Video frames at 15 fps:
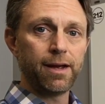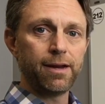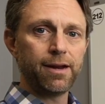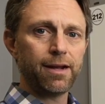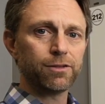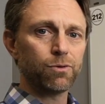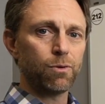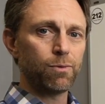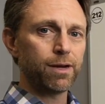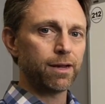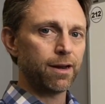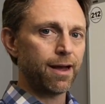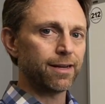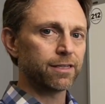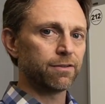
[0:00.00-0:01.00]
and that's what we
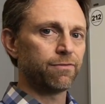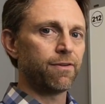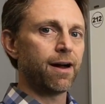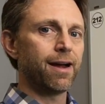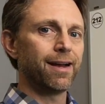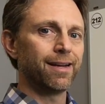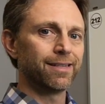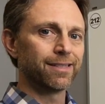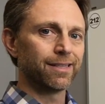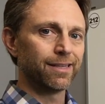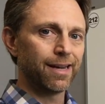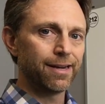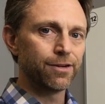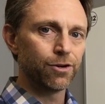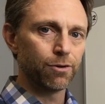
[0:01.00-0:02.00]
classify as
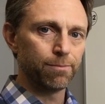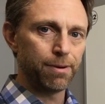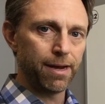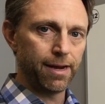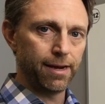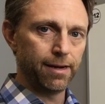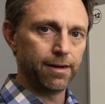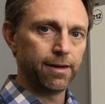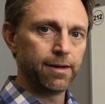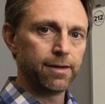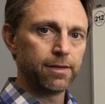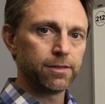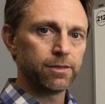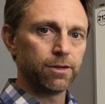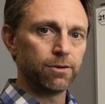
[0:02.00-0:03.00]
lender paid.
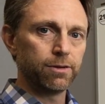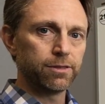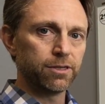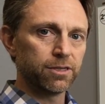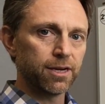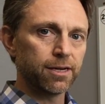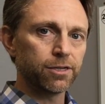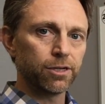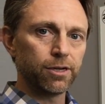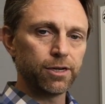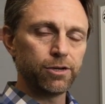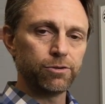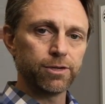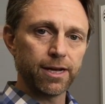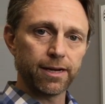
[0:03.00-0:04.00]
So it's
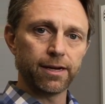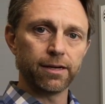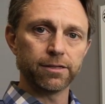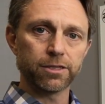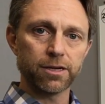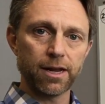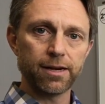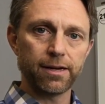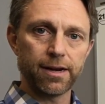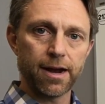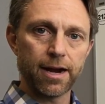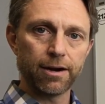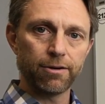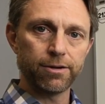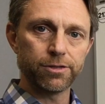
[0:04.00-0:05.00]
essentially you taking a slightly
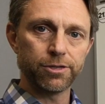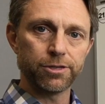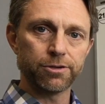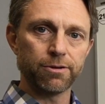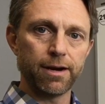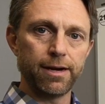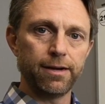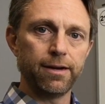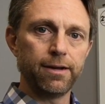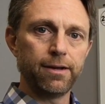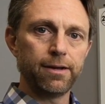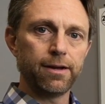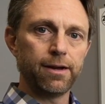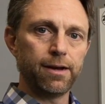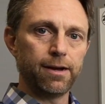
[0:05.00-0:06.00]
higher interest rate
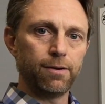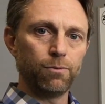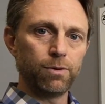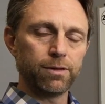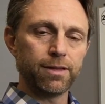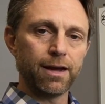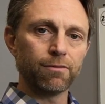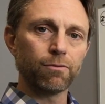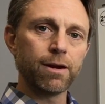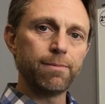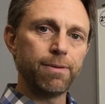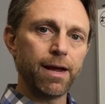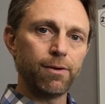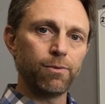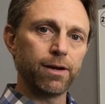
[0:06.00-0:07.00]
with that
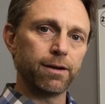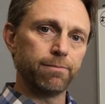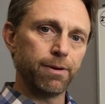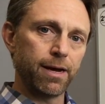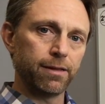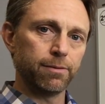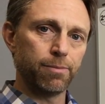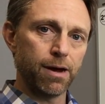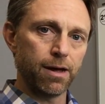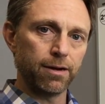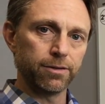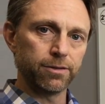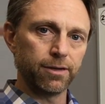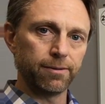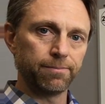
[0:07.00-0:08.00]
rebate we can pay the
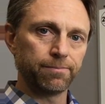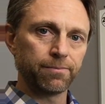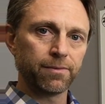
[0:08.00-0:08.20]
policy.